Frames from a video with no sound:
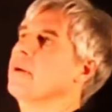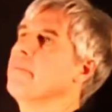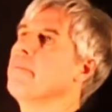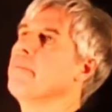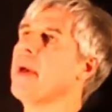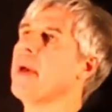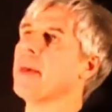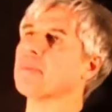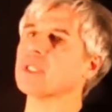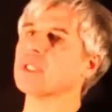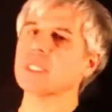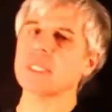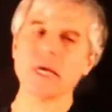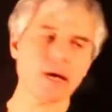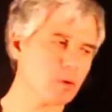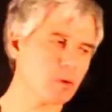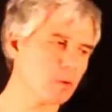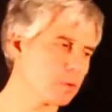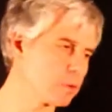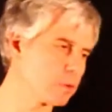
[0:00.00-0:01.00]
maps
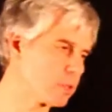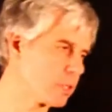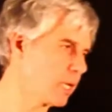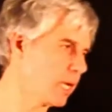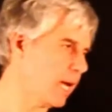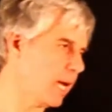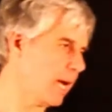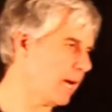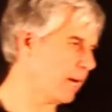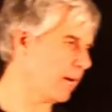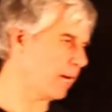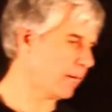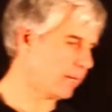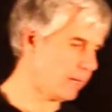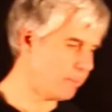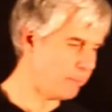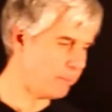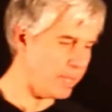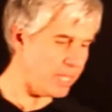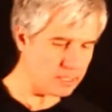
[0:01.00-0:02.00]
taus are
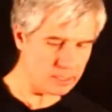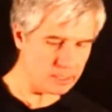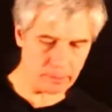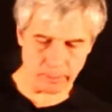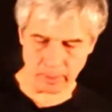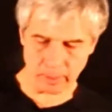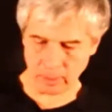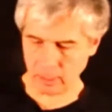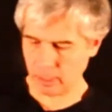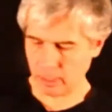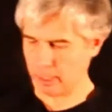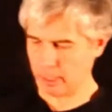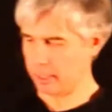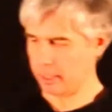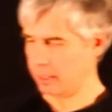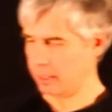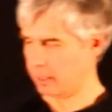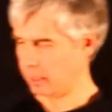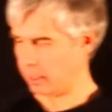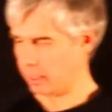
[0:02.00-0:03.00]
compatible
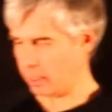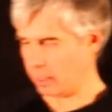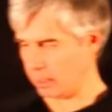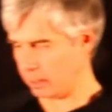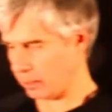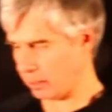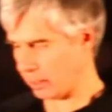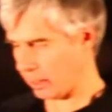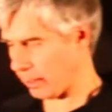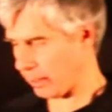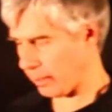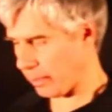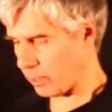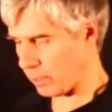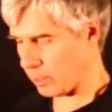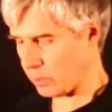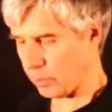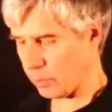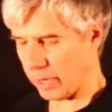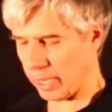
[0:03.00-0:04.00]
in
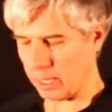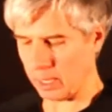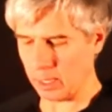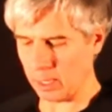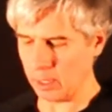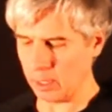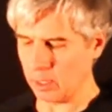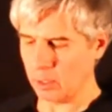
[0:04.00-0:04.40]
this way,